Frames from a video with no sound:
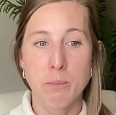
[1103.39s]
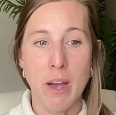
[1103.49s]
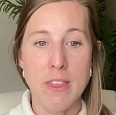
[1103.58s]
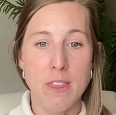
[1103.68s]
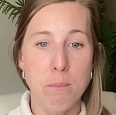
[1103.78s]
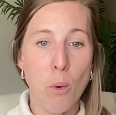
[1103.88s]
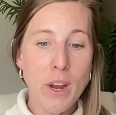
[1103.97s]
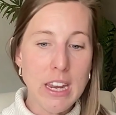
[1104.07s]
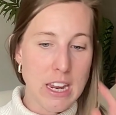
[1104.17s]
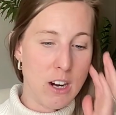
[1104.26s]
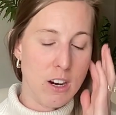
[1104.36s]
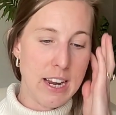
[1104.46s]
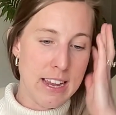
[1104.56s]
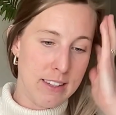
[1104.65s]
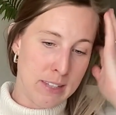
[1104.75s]
But the point here
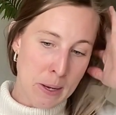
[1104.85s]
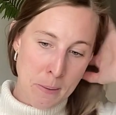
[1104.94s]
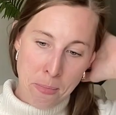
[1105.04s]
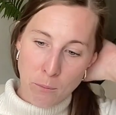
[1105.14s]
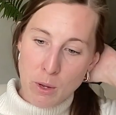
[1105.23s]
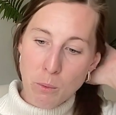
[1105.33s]
is we